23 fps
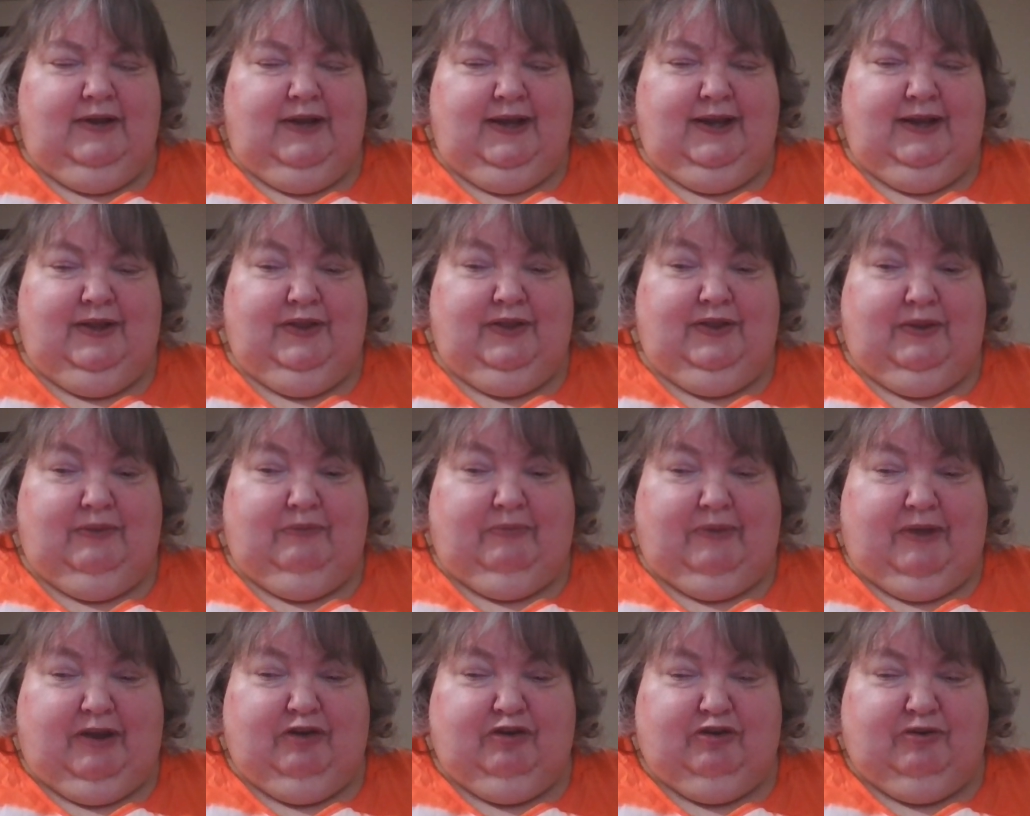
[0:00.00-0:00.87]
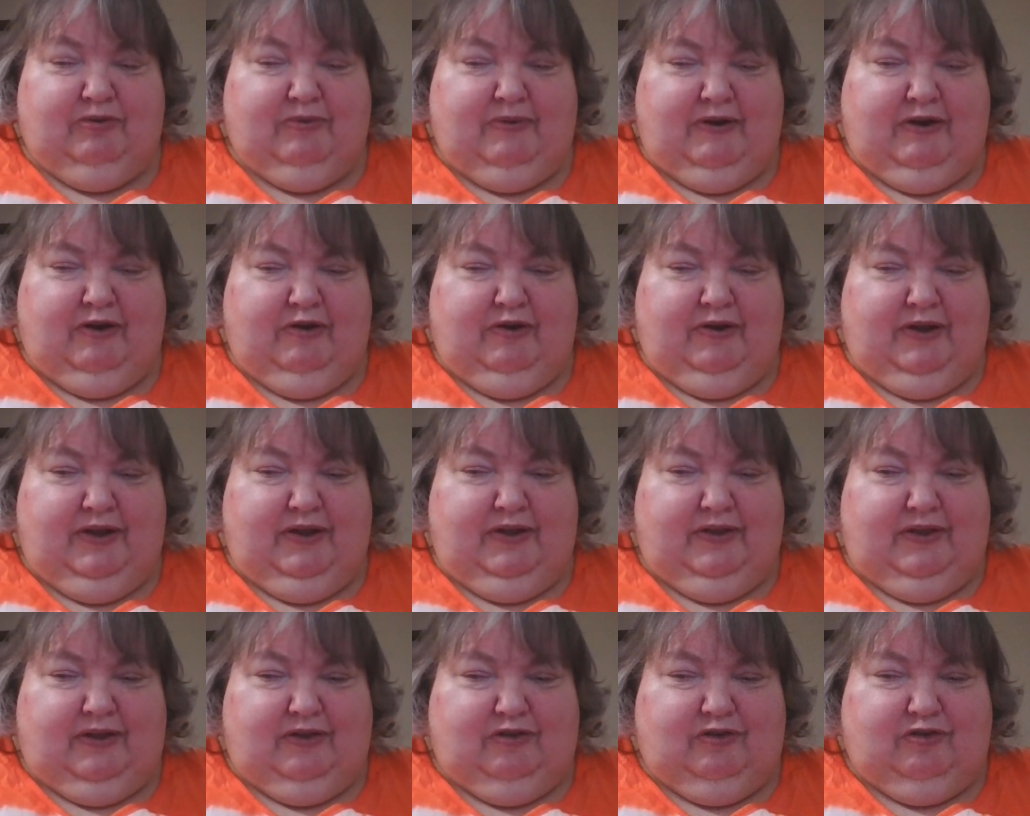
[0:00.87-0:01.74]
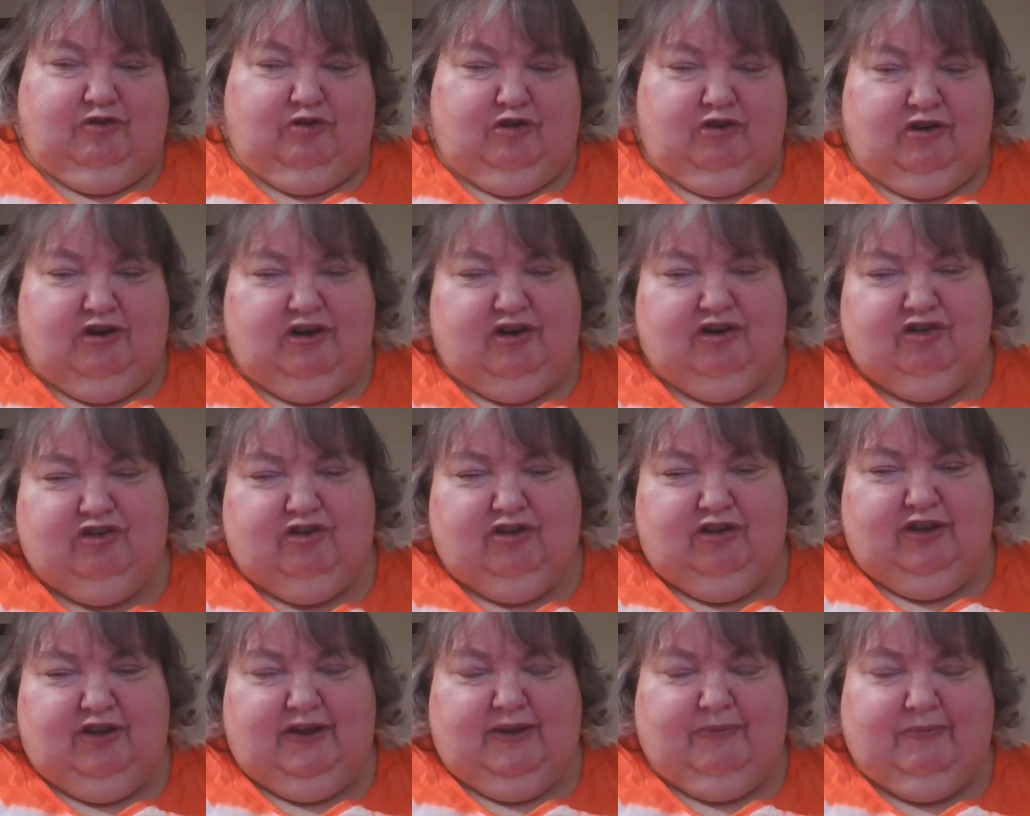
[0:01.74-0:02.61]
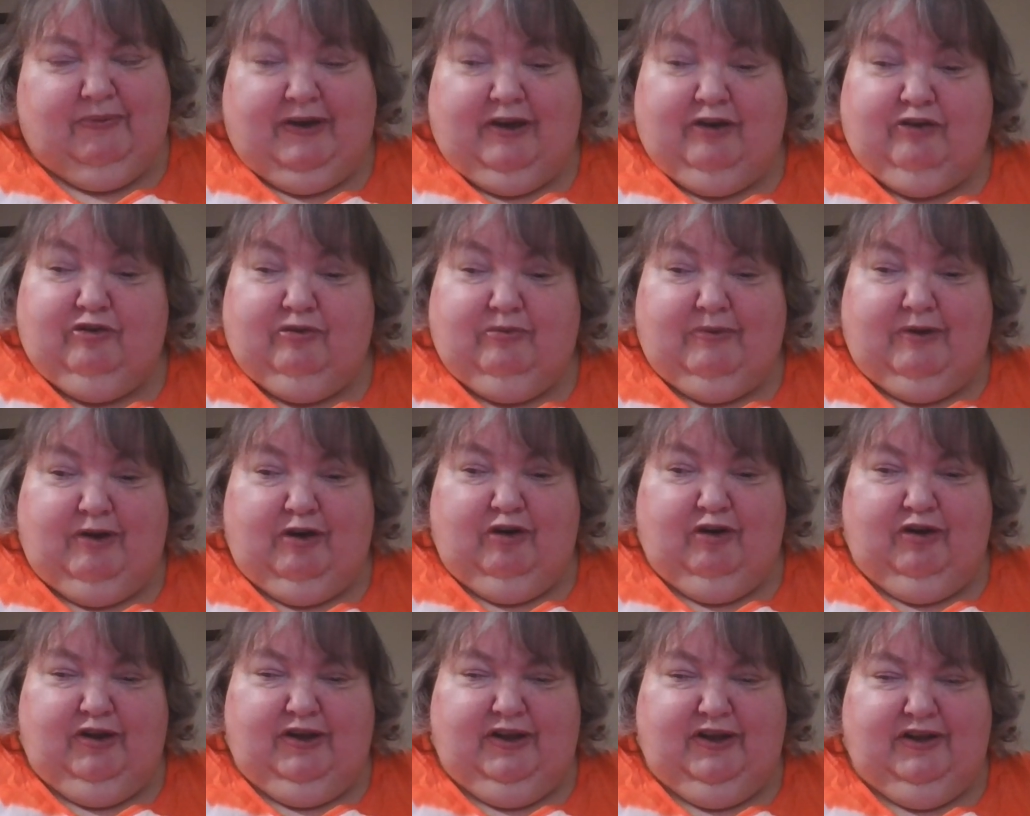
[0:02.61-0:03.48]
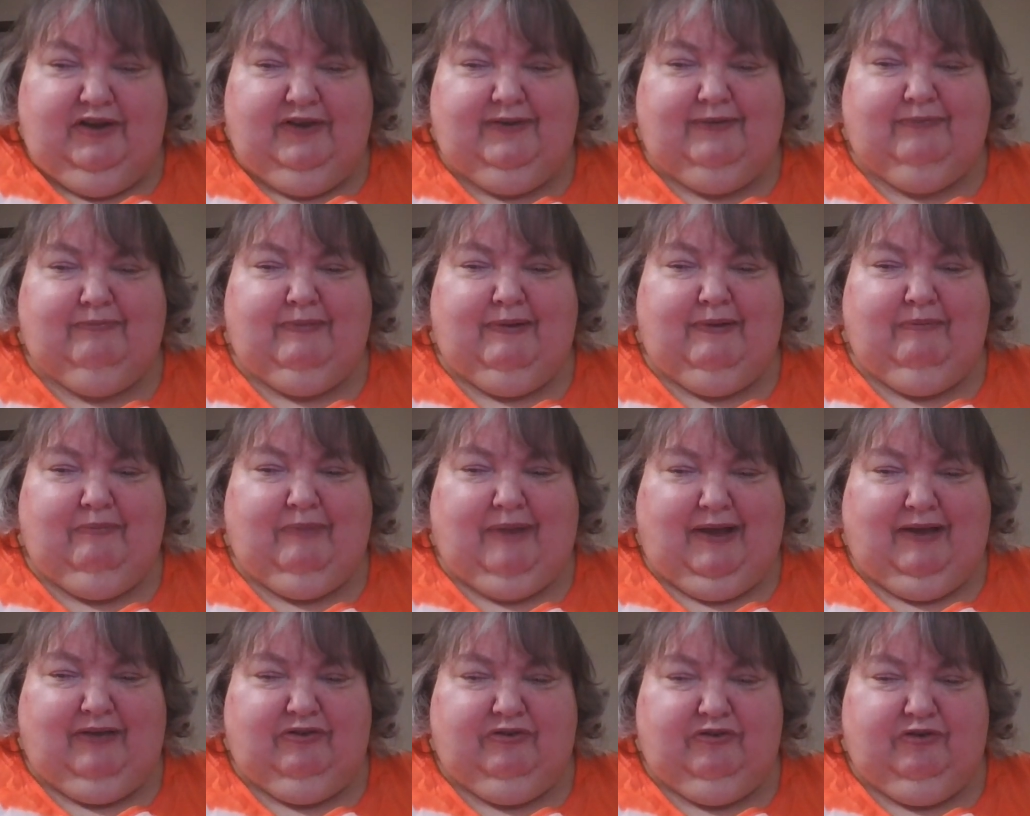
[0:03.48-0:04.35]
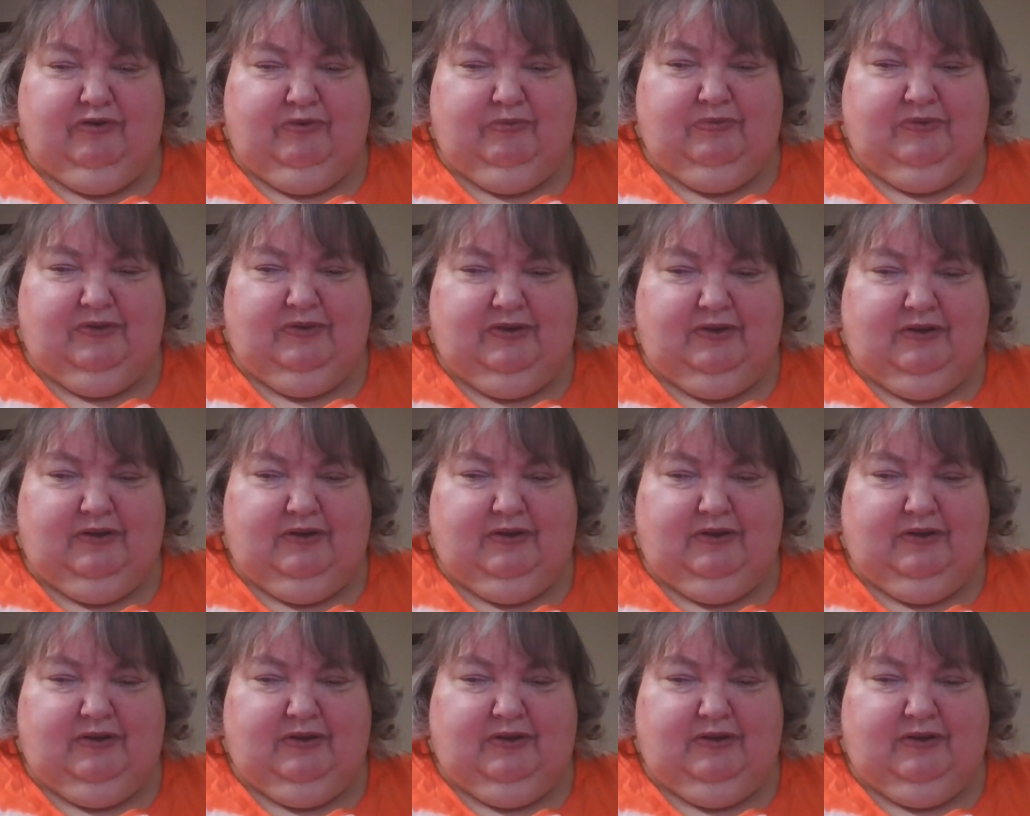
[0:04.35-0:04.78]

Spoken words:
And the bedroom area that's traditionally bedroom area is my bathroom,